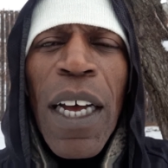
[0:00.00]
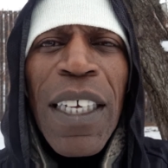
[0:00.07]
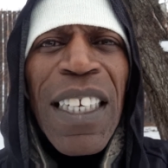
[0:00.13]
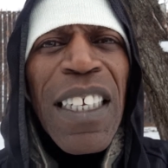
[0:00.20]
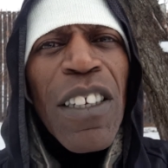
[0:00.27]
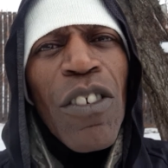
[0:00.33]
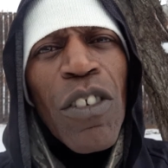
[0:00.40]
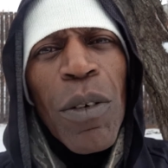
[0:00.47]

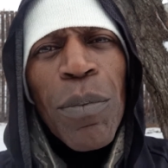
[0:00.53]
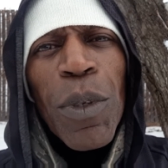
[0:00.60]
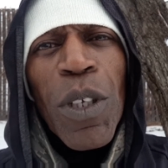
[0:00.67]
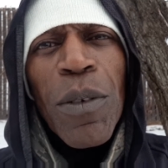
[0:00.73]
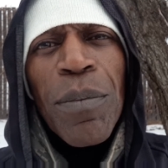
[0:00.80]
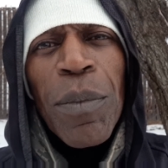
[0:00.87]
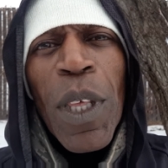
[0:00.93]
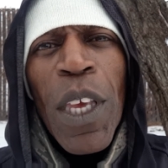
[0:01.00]
Egypt.
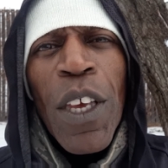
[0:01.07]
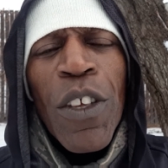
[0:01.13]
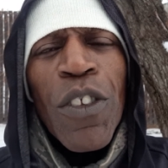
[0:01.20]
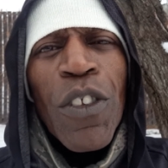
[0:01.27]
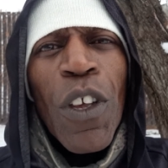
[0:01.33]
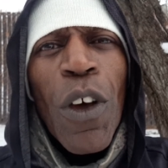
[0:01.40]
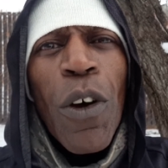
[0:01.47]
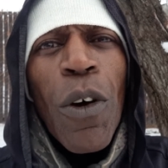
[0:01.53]

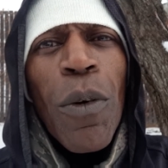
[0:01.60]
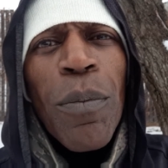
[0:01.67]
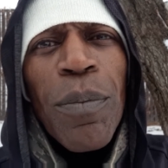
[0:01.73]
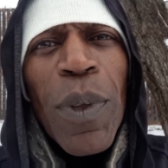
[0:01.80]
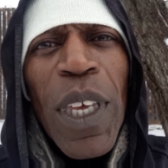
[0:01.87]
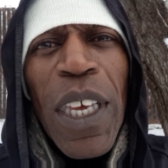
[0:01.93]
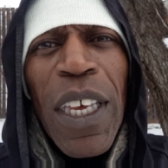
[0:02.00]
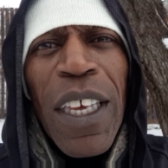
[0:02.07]
So,
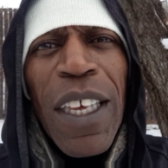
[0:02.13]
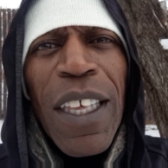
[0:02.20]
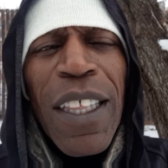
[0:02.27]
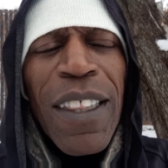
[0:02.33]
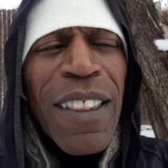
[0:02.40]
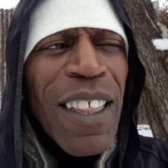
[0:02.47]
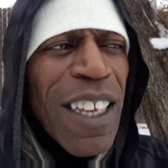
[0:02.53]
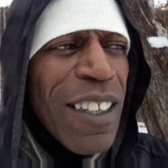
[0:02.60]

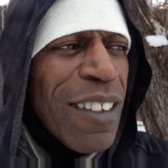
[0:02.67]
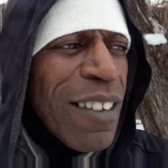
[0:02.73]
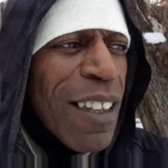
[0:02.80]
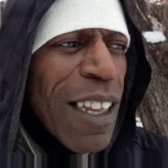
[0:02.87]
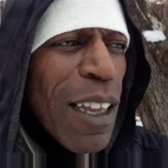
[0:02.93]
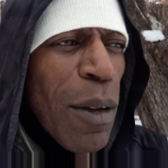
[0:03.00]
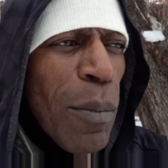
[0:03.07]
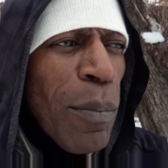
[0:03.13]
this
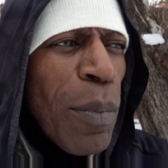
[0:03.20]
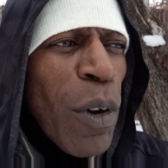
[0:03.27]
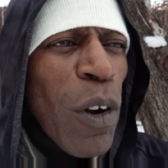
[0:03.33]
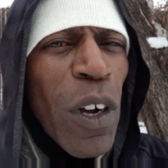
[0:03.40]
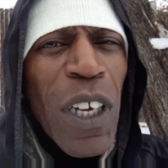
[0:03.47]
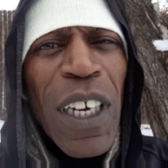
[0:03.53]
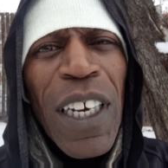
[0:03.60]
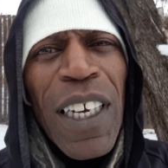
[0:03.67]

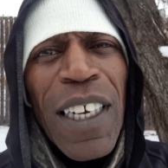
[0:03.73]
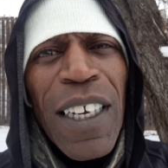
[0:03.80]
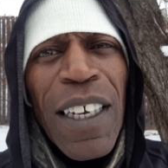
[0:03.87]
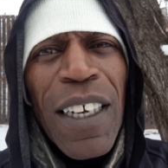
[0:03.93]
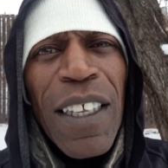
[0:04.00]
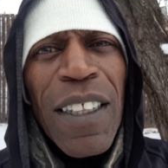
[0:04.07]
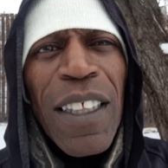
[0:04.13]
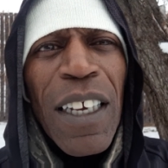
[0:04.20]
book,
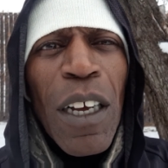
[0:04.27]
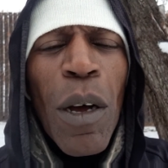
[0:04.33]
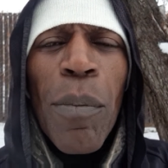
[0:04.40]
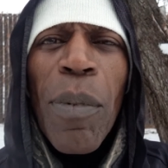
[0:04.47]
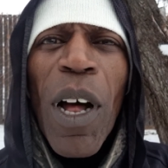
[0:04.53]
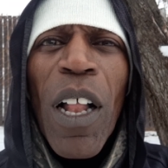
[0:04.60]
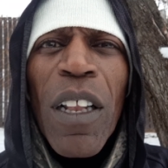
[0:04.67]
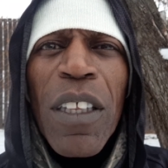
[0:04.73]
The
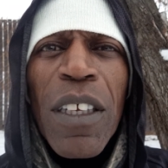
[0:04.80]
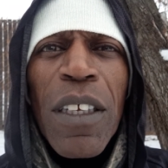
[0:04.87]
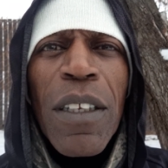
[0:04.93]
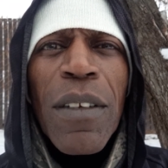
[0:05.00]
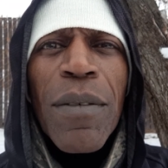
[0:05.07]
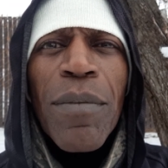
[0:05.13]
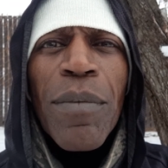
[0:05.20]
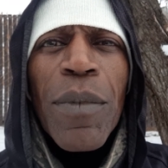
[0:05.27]

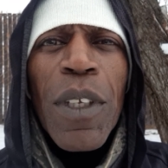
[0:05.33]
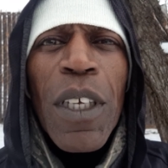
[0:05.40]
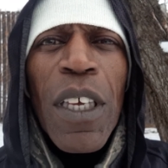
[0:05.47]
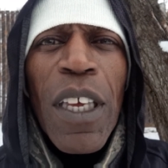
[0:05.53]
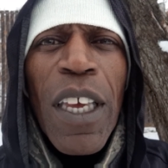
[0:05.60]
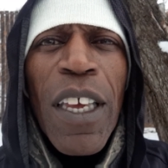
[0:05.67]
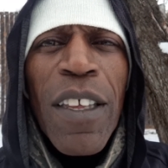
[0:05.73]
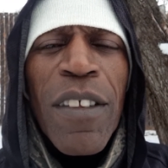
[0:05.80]
Kabbalion,
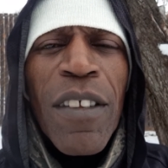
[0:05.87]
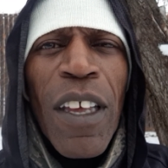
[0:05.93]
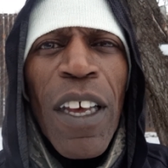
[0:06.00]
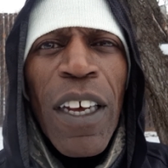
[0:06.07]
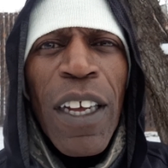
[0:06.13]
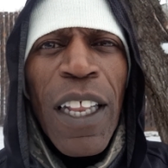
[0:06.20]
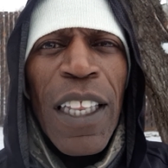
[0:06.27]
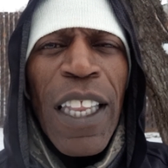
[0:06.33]
is
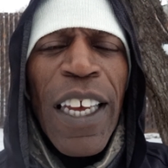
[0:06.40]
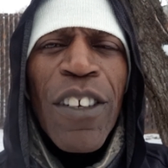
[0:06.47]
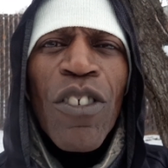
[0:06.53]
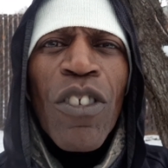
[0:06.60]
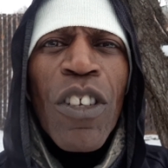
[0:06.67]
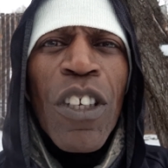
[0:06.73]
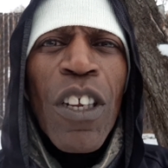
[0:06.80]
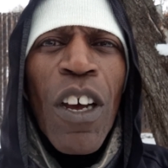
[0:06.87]
a
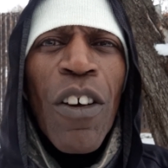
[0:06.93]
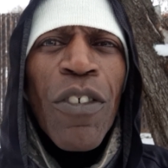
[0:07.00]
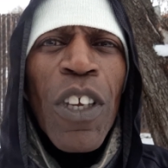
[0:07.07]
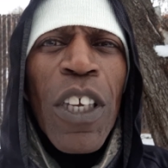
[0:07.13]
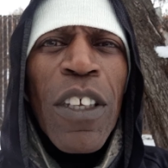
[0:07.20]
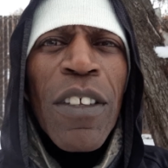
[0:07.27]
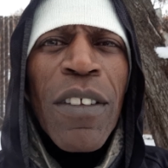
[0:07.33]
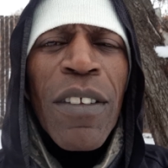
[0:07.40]
collection of
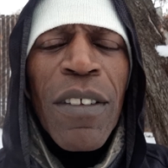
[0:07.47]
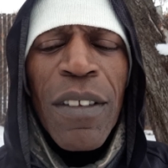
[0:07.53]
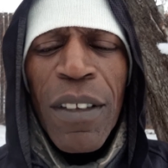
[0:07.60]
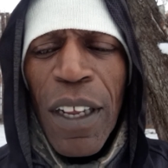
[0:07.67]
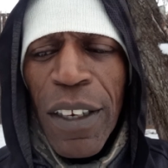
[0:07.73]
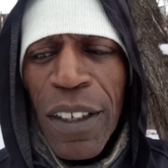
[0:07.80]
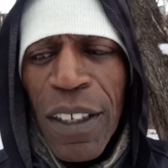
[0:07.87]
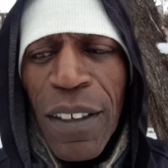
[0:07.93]
his
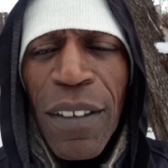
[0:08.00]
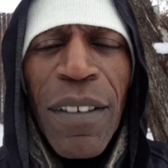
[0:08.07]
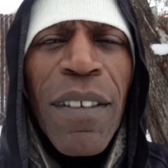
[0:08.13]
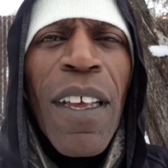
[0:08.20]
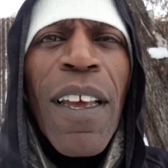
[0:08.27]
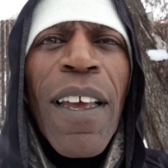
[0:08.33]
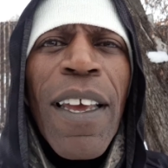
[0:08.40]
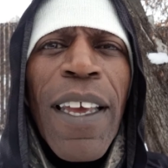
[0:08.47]
studies
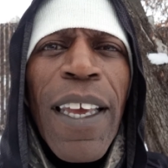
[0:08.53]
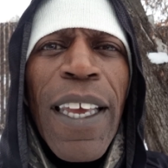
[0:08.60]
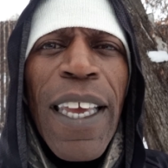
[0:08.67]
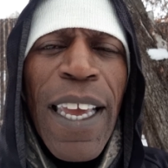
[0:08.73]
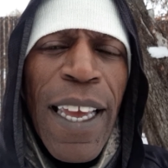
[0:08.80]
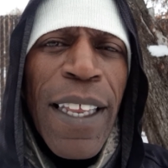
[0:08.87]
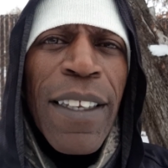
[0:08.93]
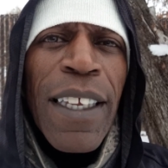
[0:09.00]

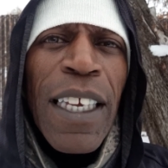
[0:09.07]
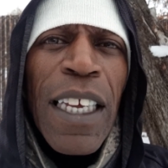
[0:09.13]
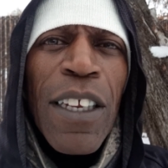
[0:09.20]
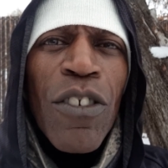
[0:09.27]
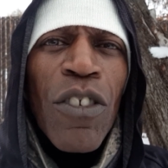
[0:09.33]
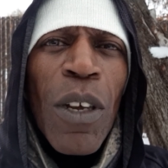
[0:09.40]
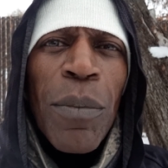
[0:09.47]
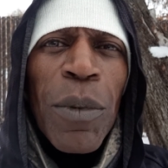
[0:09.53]
in
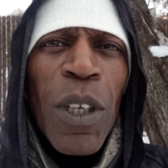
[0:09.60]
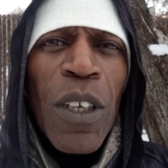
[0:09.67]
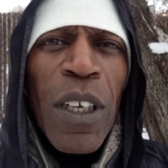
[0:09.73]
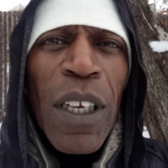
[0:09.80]
Egypt,